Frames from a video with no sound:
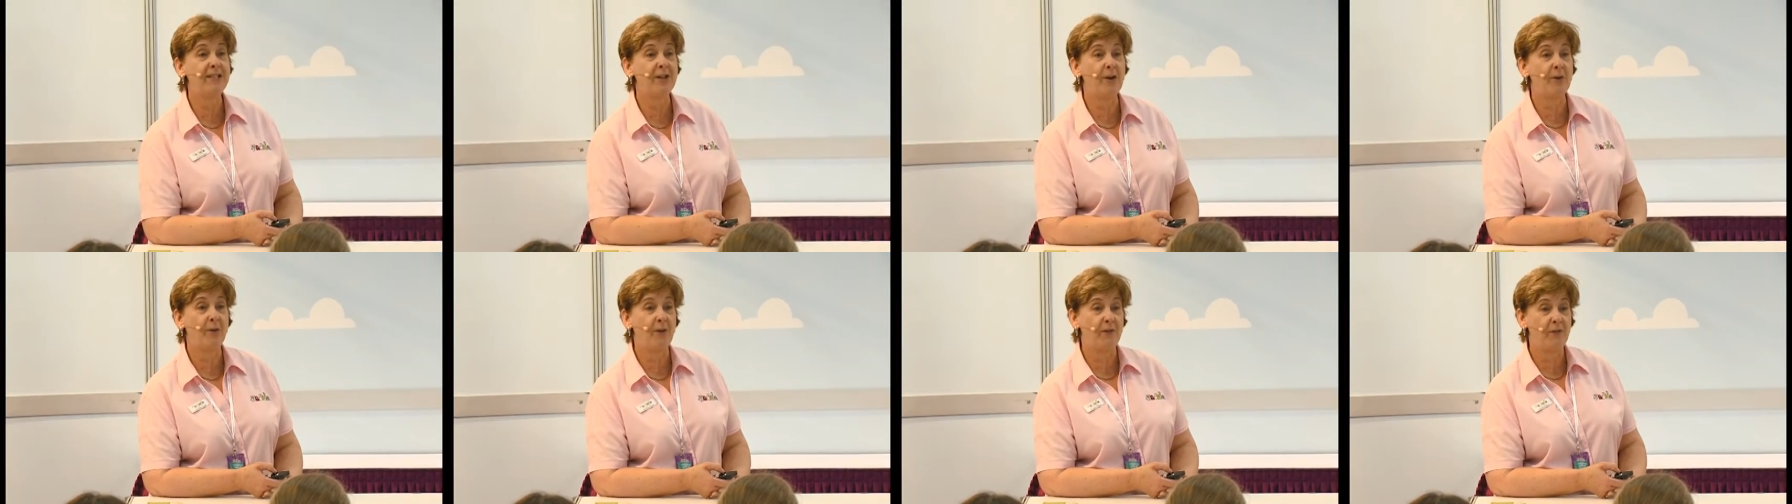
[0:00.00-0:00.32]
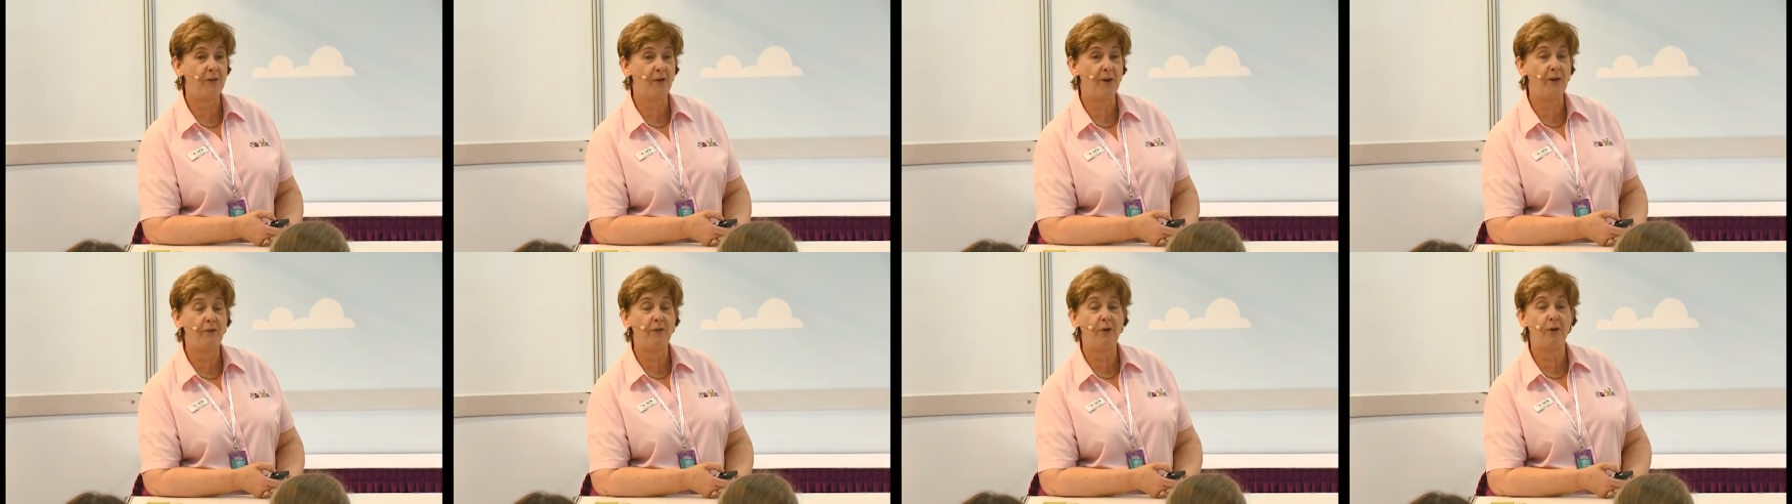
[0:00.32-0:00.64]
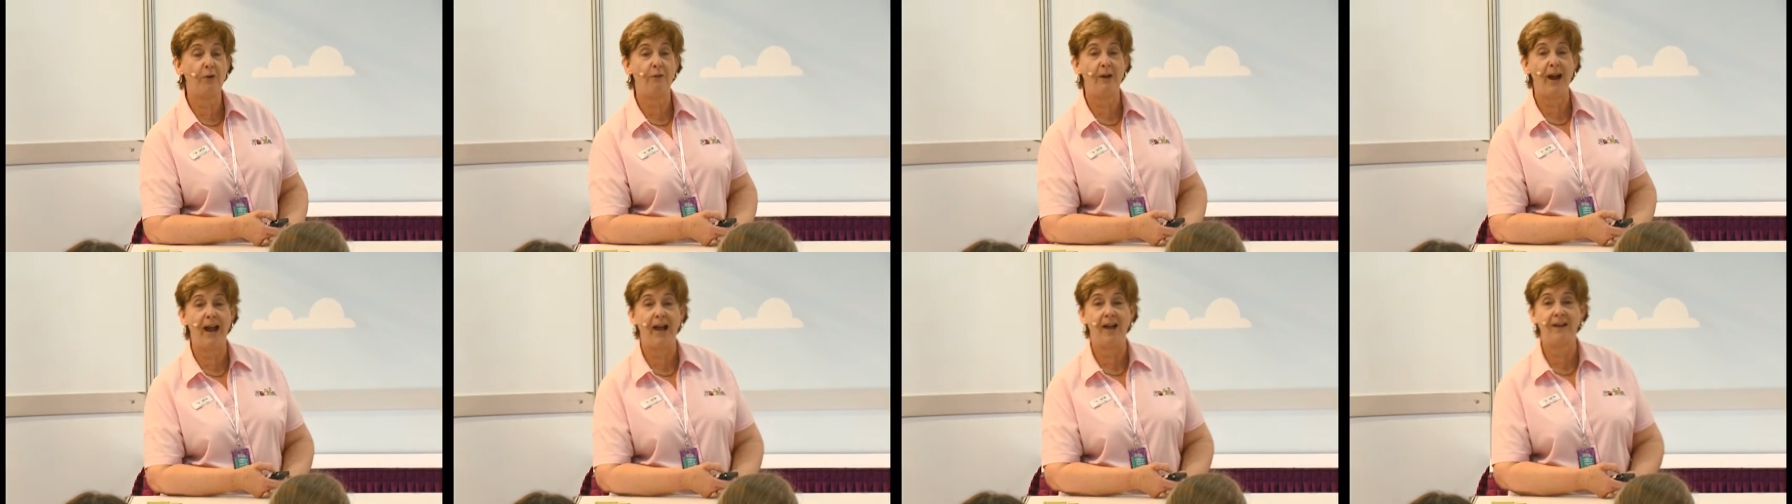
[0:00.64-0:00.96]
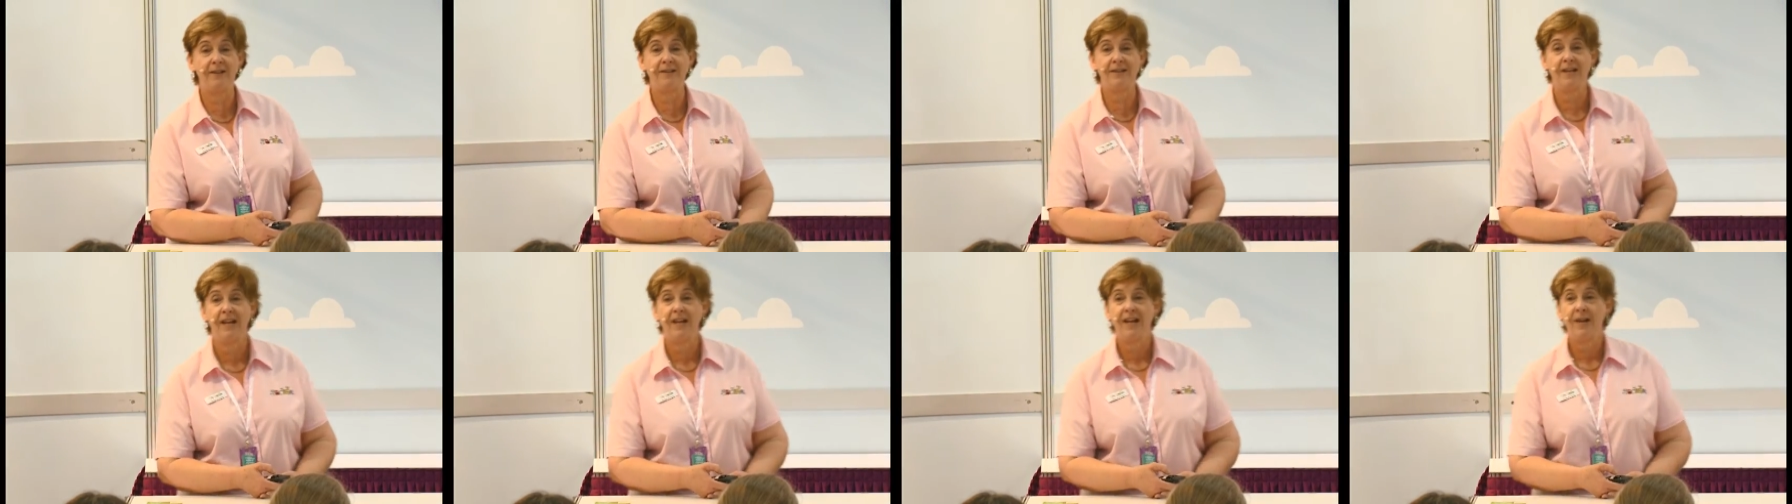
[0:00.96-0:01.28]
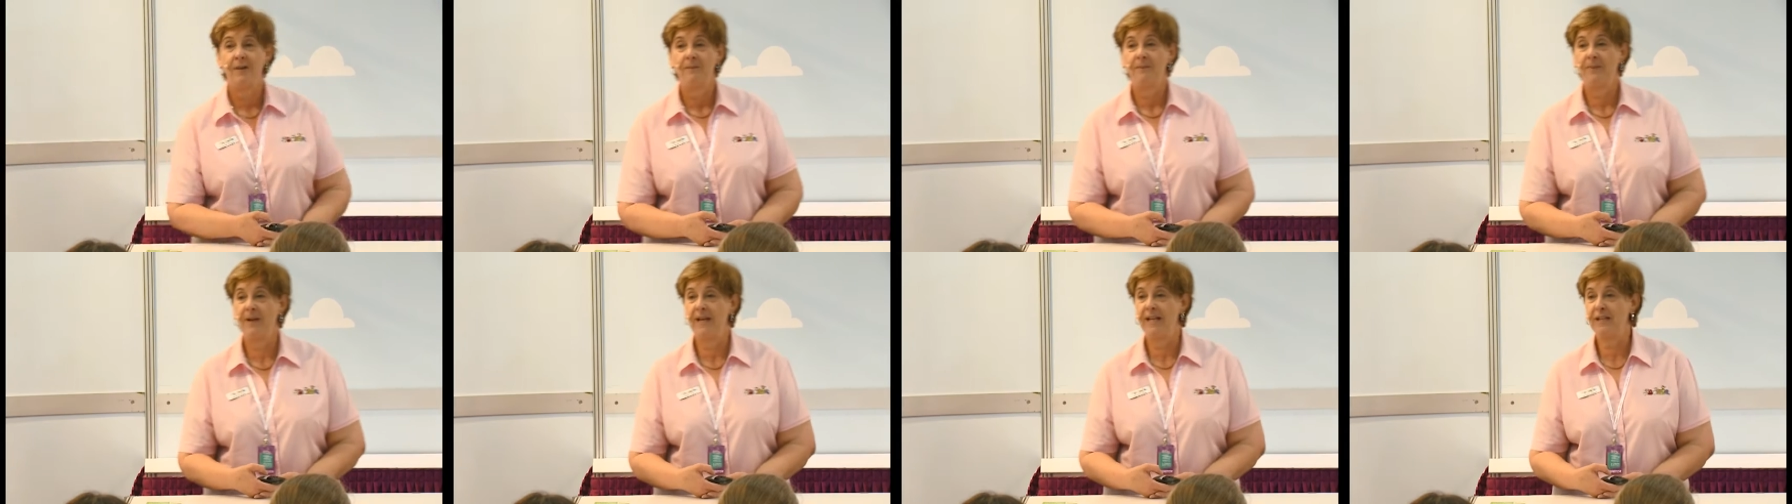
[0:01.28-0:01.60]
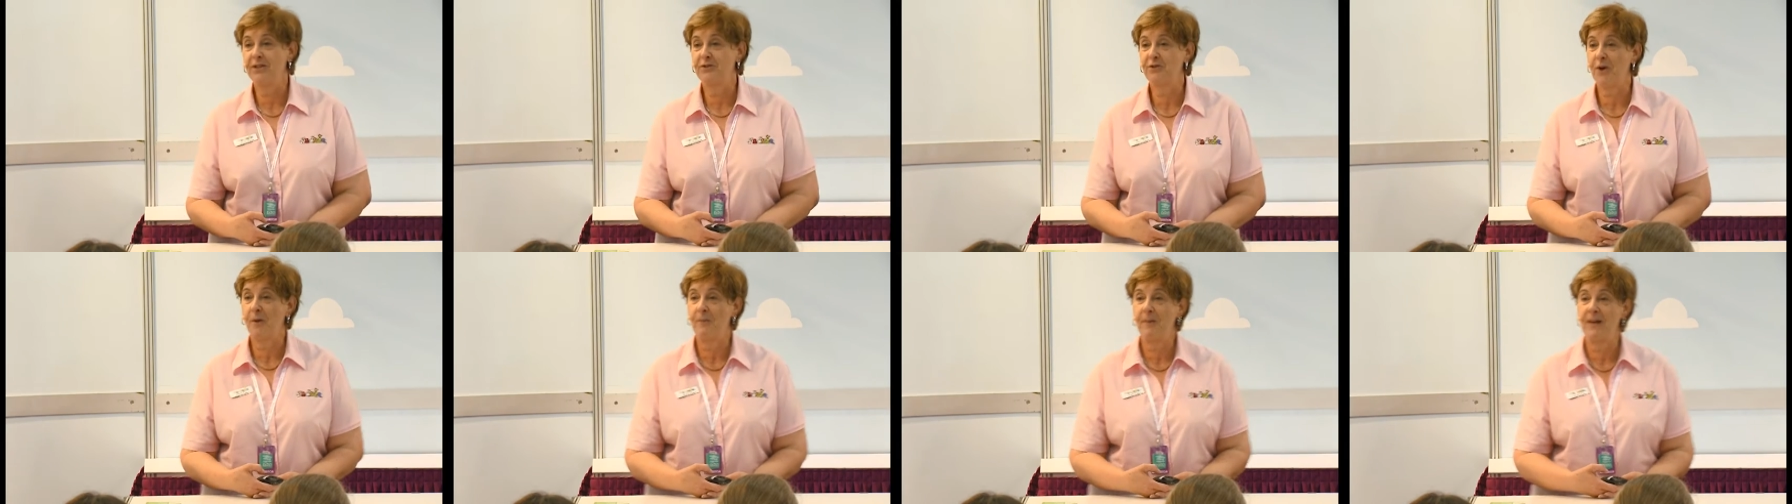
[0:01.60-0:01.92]
so if you're ever around,
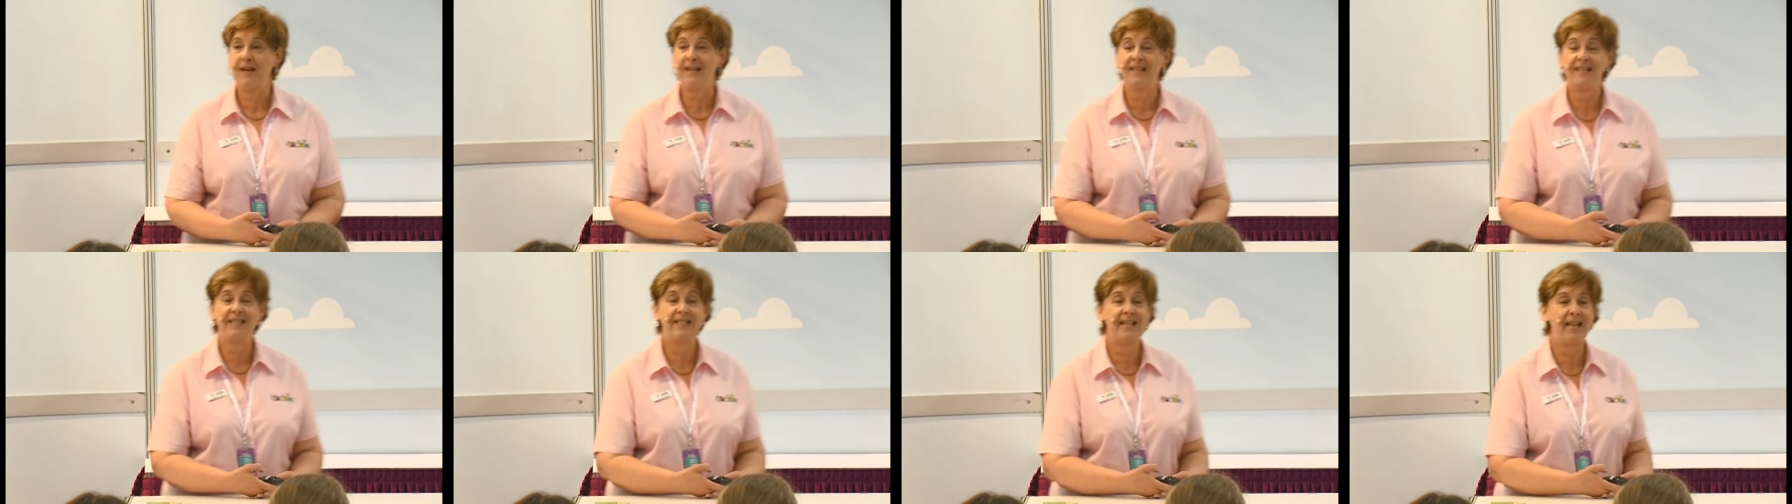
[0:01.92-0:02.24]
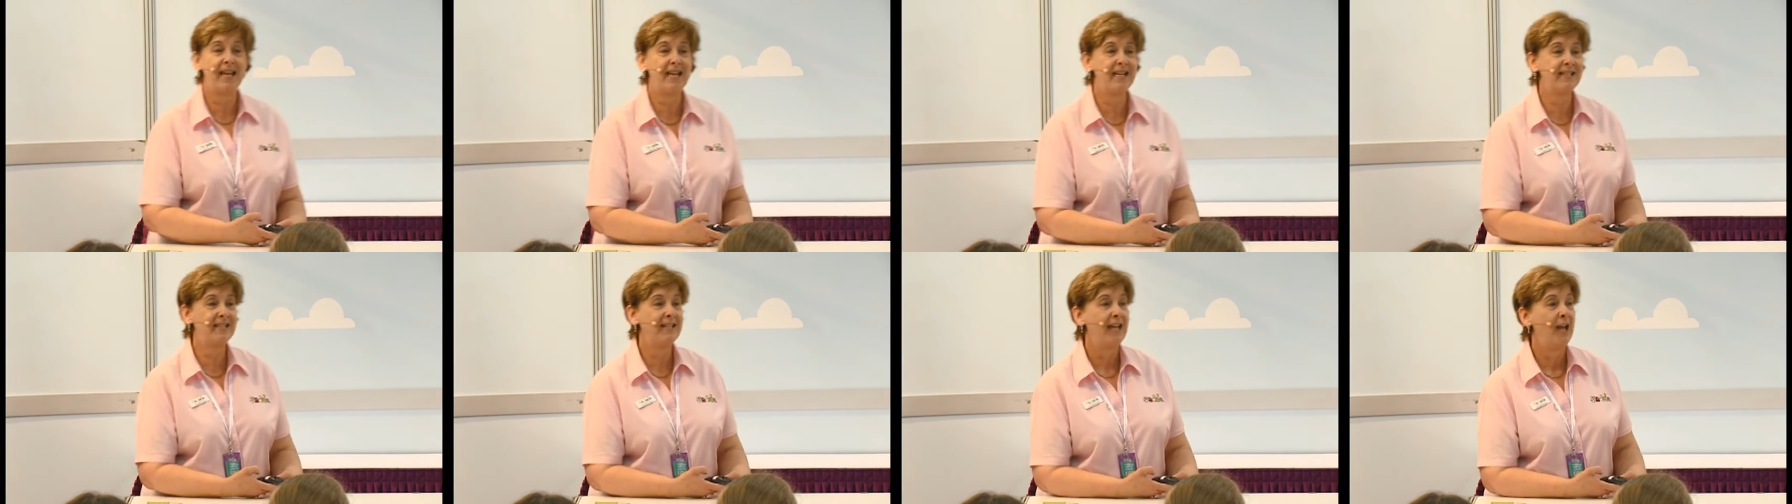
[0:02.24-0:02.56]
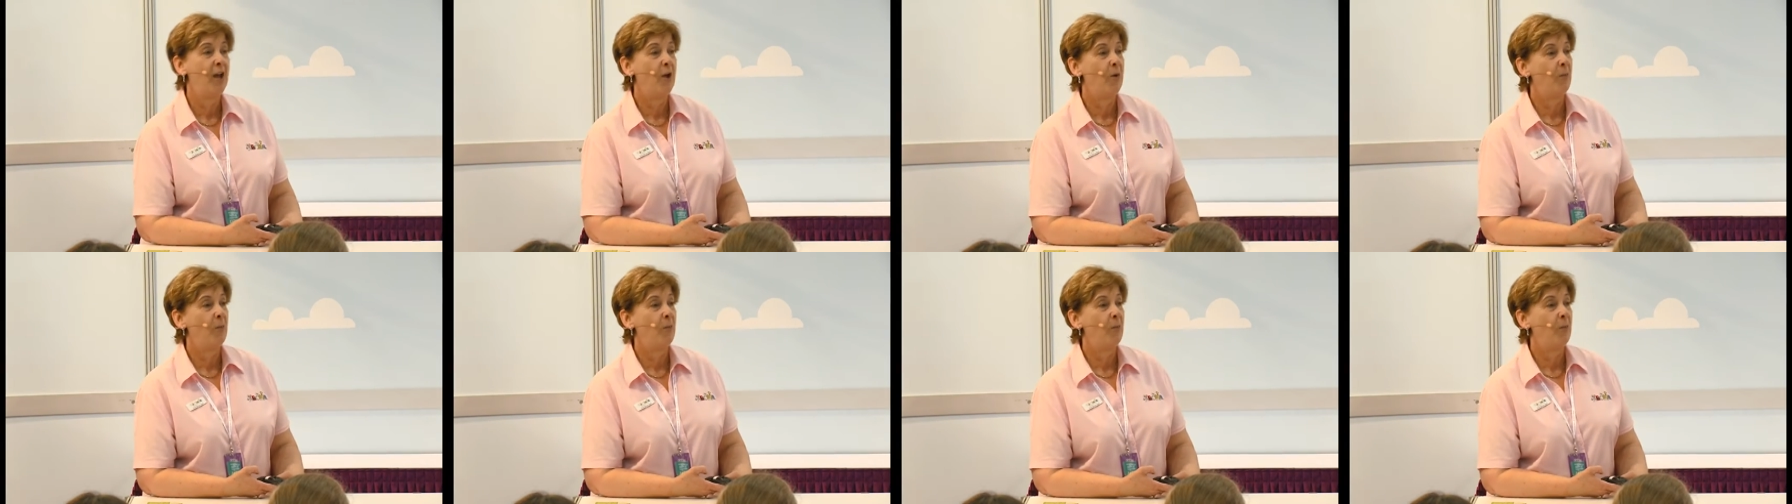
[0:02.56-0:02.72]
please drop in and see us.